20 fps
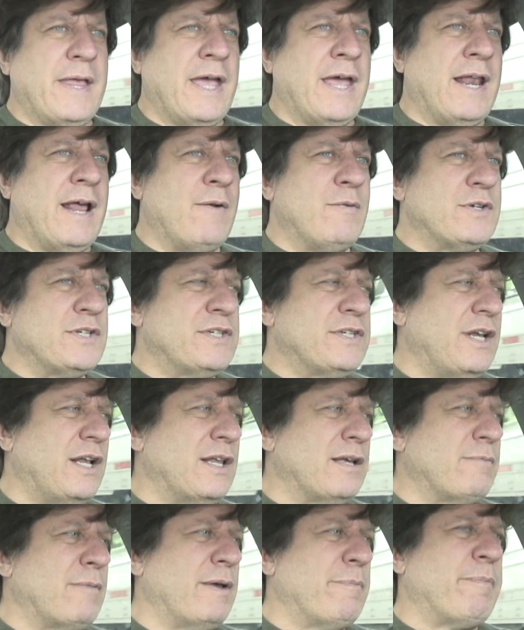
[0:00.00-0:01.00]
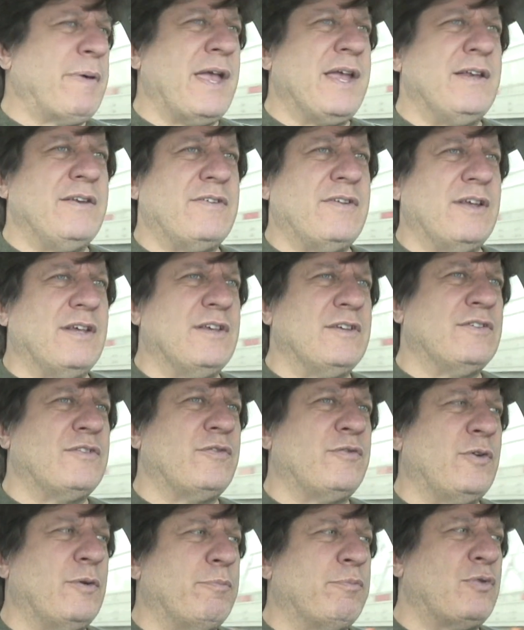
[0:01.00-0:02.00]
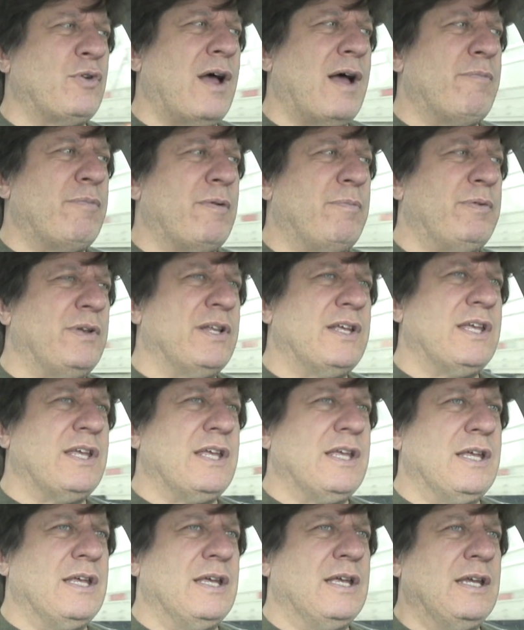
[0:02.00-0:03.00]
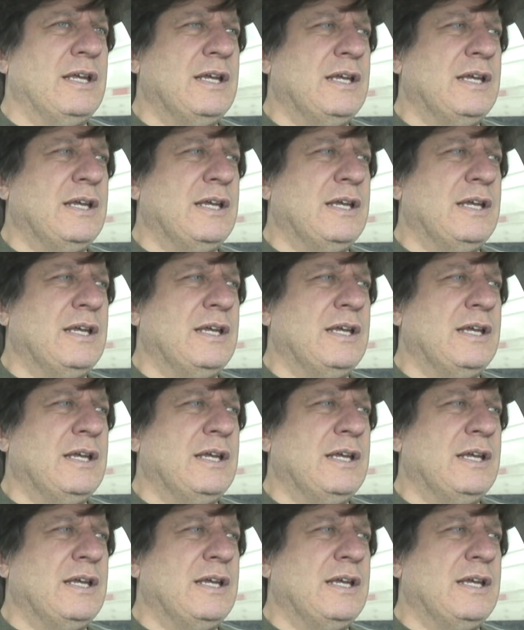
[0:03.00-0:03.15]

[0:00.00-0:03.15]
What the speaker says: and I was selling my paintings for probably